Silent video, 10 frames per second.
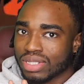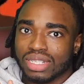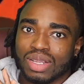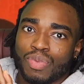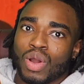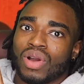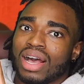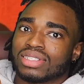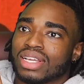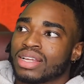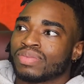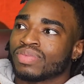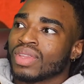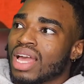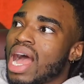the point where I was like,
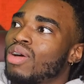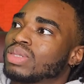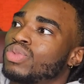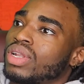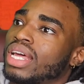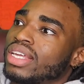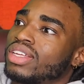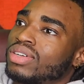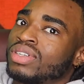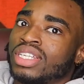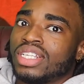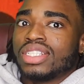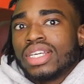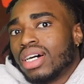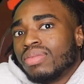I was more like, yo,
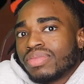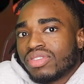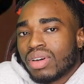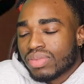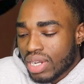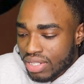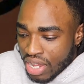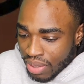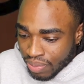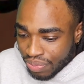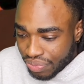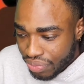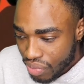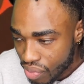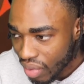easy up. You feel what I'm trying to say?
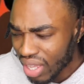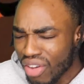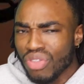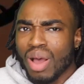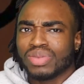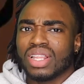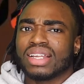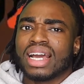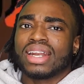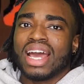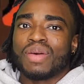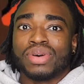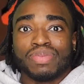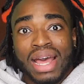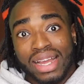Even though I'm still like that now,
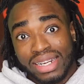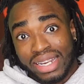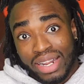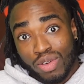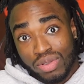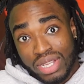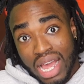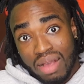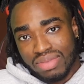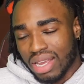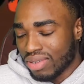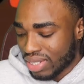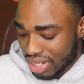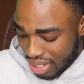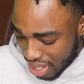but back those times, I was
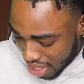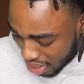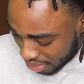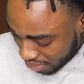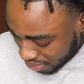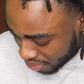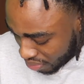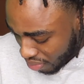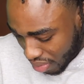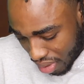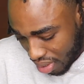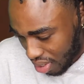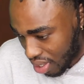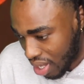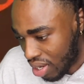like, nah, I don't
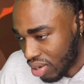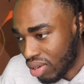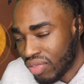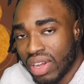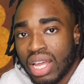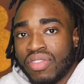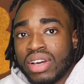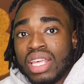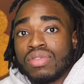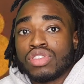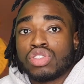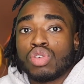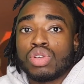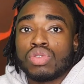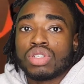know if I can even
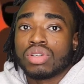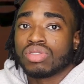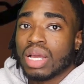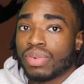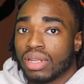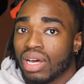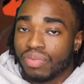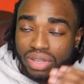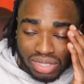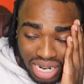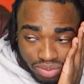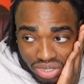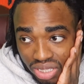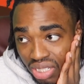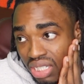show you a certain type of love, because I'm
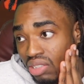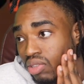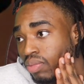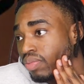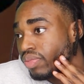just not even